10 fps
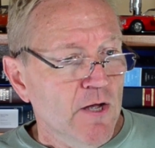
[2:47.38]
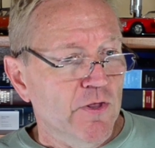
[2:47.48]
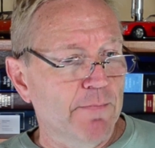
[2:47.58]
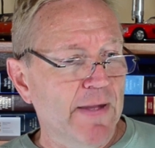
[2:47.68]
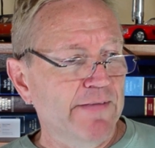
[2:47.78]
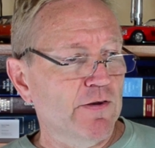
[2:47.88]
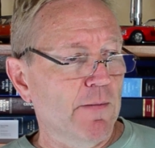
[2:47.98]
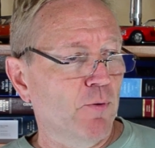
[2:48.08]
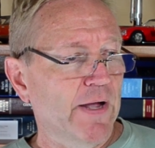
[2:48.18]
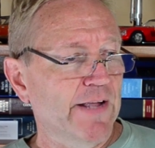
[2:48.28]
The amended
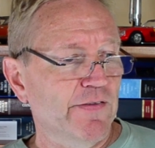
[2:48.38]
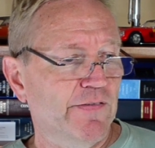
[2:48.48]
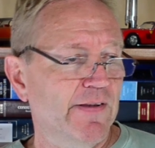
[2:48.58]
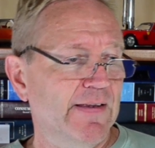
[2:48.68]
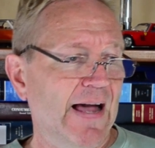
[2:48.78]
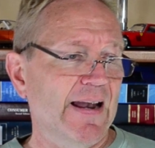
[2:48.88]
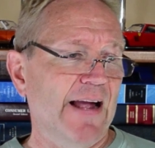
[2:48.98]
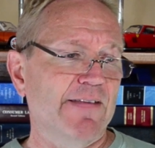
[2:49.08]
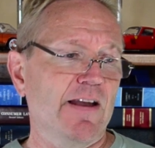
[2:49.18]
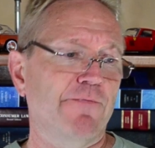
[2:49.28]
complaint did not
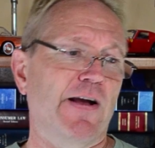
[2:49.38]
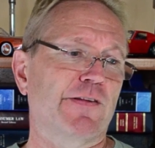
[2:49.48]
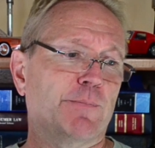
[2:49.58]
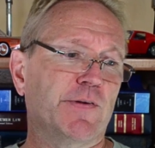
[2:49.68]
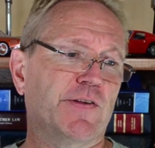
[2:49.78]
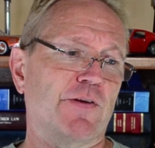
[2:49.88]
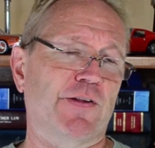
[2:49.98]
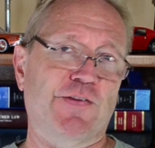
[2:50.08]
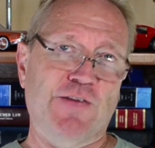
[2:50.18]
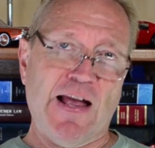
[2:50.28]
identify a specific
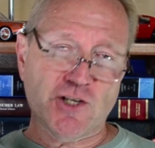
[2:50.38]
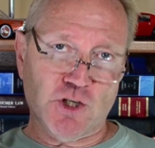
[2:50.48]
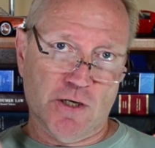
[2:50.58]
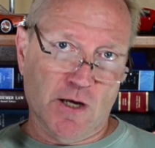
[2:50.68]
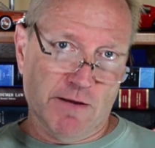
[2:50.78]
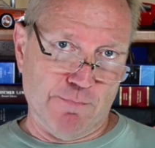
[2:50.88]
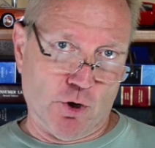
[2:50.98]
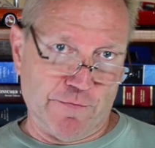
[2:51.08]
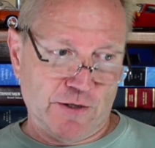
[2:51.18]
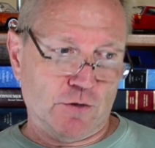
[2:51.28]
section of the
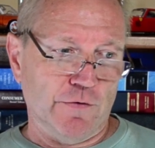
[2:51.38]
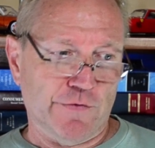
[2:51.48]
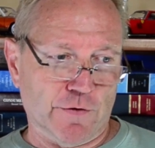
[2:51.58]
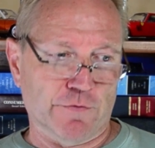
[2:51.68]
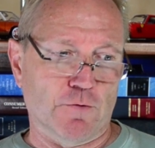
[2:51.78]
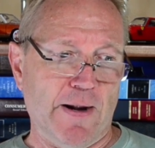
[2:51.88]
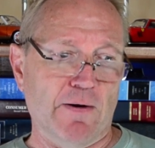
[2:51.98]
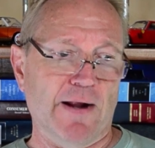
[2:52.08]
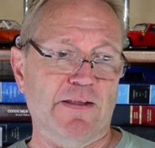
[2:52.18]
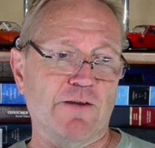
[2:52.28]
Motor Vehicle Service
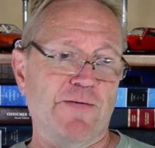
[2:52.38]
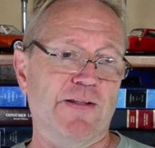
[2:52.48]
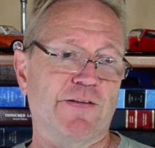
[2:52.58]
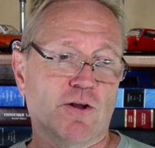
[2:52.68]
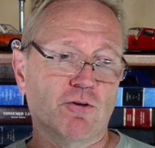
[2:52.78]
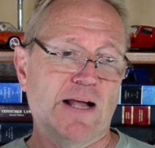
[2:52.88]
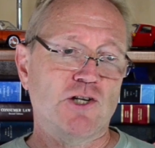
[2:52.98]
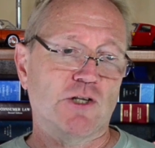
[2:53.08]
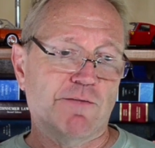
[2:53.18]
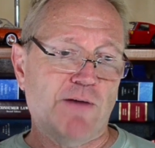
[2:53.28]
Repair Act the defendants
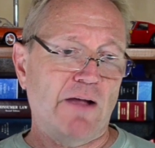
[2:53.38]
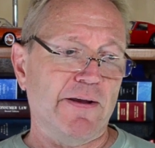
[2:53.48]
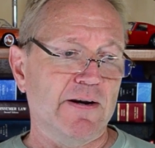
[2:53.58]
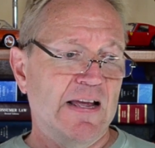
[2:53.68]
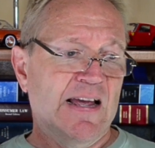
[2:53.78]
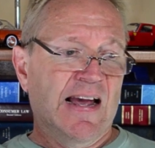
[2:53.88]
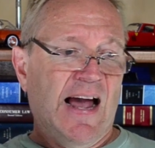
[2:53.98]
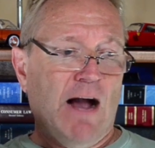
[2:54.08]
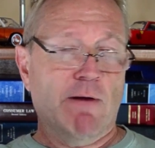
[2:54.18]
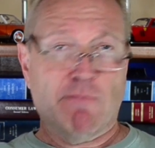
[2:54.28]
allegedly had violated.
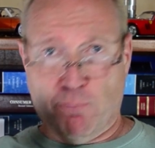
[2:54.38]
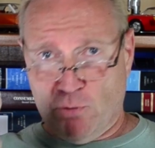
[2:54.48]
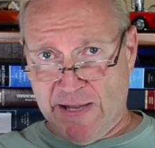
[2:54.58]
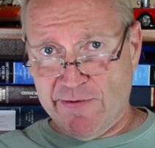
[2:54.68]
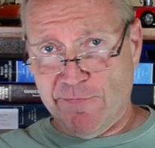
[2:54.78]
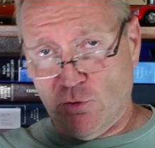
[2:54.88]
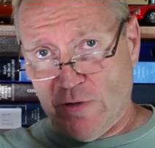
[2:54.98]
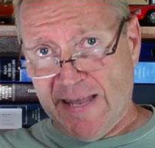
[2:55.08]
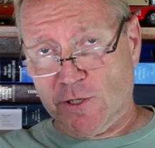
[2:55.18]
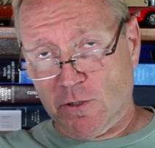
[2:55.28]
However, plaintiff
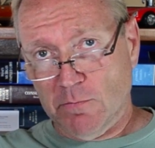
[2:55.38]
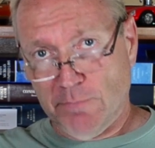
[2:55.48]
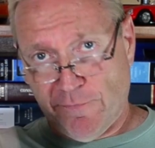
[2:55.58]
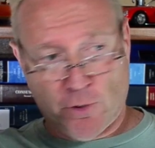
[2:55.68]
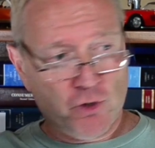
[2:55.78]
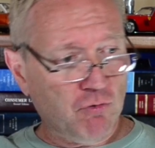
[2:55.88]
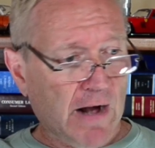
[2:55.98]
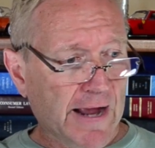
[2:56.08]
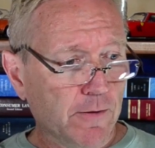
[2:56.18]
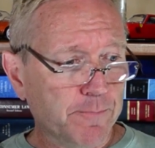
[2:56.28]
later, before
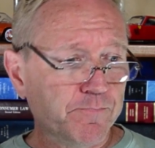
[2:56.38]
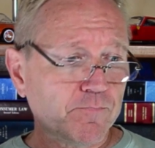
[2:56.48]
trial,